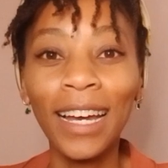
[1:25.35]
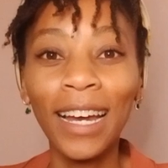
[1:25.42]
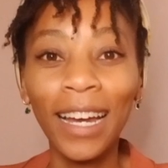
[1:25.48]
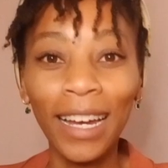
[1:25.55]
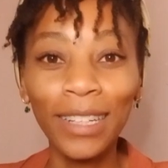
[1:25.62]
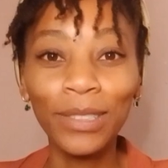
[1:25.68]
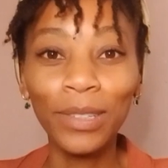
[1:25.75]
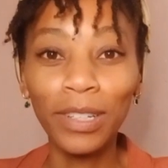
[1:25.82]

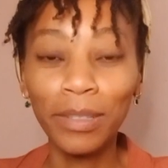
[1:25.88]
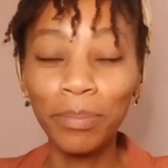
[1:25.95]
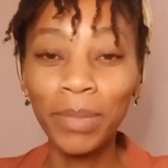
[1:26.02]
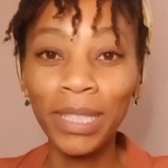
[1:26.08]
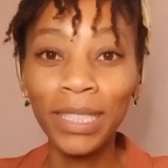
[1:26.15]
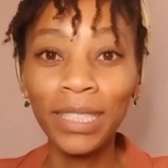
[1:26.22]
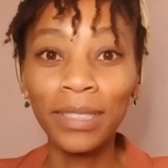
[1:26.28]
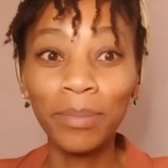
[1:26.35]
hard to
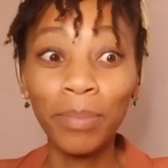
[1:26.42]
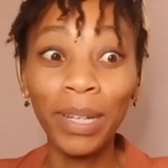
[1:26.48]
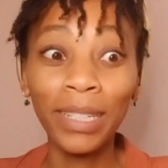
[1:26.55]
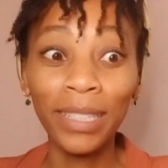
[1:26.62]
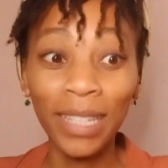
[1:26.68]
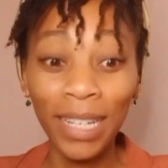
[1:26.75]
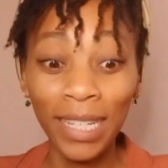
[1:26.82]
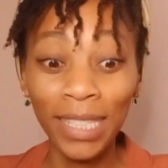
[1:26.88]
admit it, but
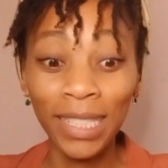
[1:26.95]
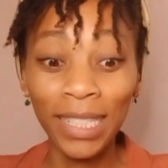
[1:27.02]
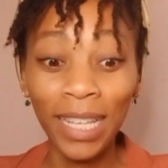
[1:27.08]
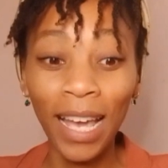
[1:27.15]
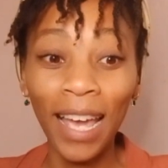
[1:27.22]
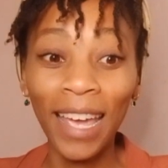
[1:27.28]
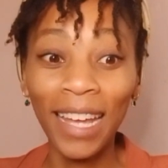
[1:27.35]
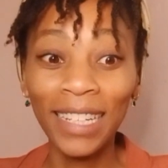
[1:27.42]
yes,
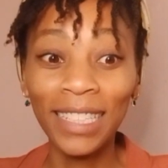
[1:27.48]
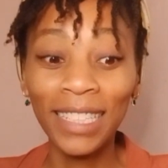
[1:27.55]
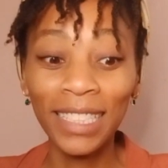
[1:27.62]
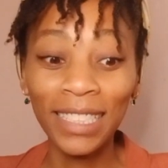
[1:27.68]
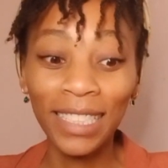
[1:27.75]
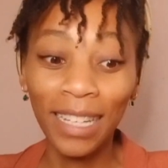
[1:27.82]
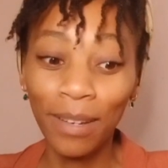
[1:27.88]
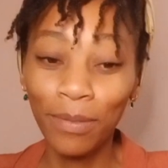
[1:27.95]
I had
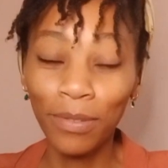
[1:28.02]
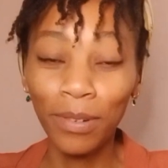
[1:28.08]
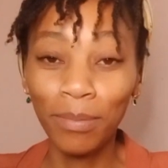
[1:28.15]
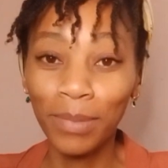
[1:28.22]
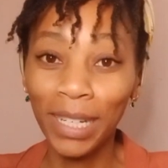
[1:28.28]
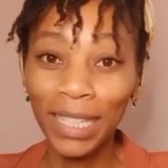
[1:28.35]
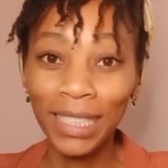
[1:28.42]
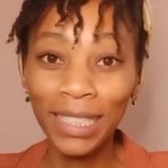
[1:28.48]
just come from
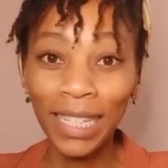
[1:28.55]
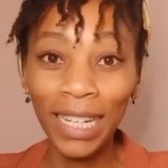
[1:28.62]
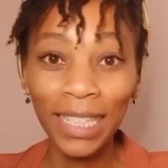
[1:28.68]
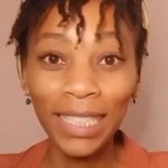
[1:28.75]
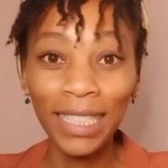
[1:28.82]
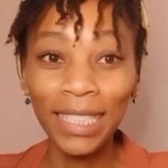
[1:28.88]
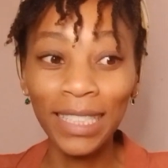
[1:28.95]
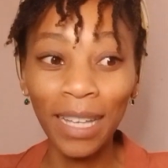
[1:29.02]

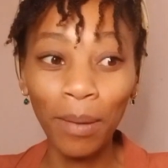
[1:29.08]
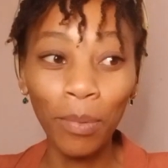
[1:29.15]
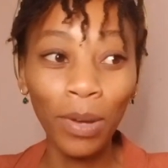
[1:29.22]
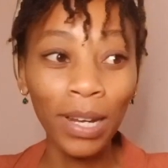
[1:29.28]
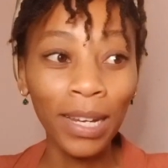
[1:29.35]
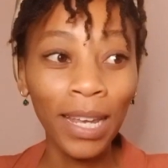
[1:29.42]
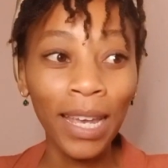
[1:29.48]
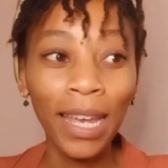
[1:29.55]
gaslighting
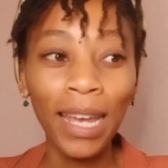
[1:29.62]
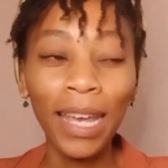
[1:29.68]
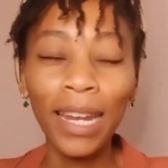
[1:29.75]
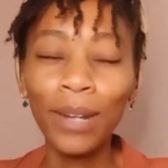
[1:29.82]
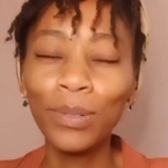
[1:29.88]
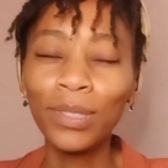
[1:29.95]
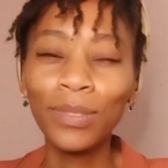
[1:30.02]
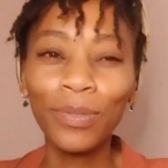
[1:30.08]
someone, and
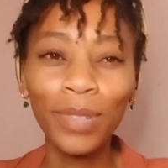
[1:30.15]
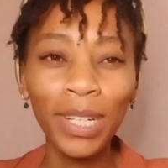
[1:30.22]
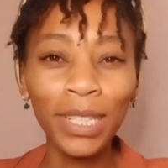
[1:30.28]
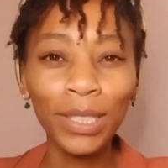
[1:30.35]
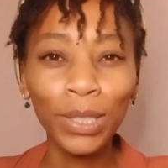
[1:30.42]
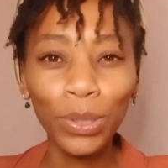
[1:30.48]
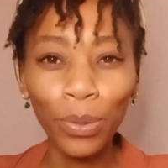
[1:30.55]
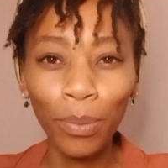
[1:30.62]
I was feeling
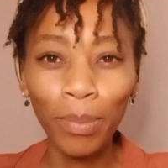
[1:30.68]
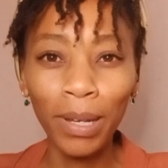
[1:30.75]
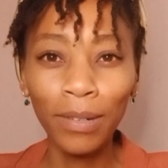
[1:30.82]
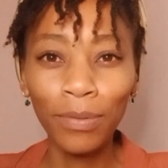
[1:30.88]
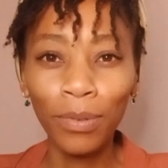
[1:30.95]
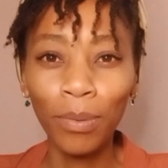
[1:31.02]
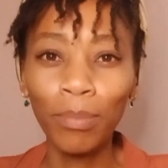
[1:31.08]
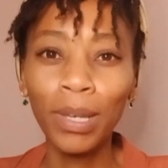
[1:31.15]
so bad
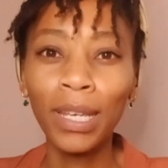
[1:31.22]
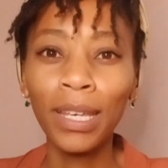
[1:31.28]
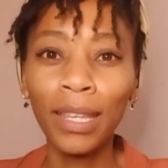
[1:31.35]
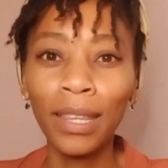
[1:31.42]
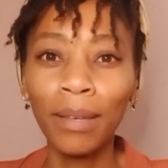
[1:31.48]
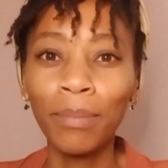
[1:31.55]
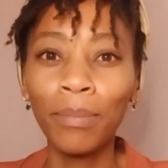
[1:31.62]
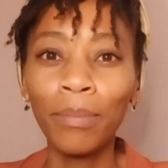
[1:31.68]
for making
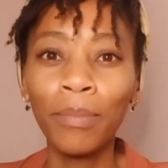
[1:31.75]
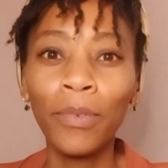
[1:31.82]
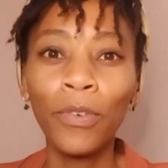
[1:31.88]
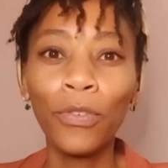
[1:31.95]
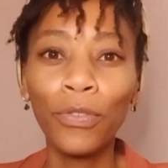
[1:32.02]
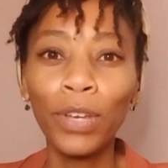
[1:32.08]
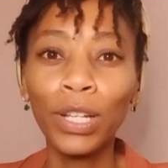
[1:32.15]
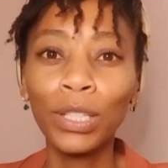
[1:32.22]
them
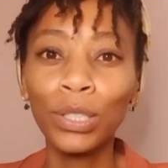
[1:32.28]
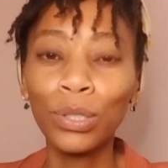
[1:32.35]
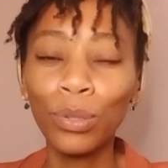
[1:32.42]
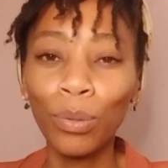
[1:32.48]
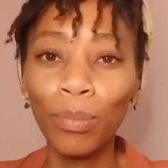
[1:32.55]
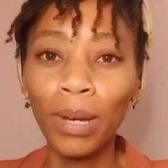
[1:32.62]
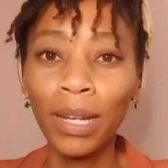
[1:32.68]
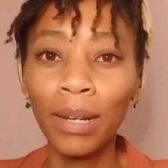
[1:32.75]
feel
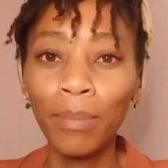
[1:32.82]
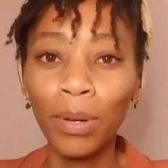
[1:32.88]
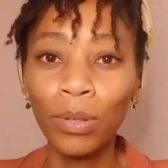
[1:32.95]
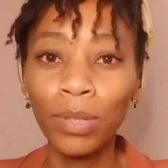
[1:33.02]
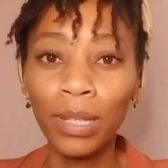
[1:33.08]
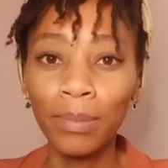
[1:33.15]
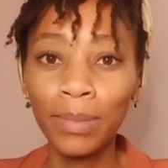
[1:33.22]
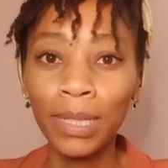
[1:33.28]
so bad
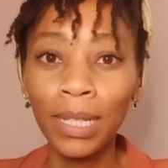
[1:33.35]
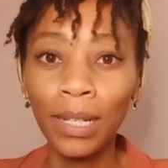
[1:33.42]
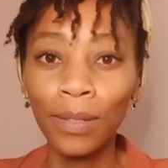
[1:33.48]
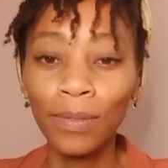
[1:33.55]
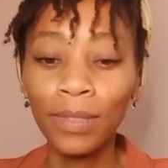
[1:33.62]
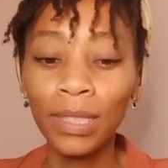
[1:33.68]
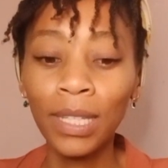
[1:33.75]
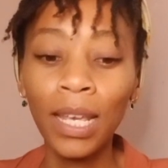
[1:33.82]
about
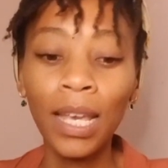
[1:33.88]
themselves.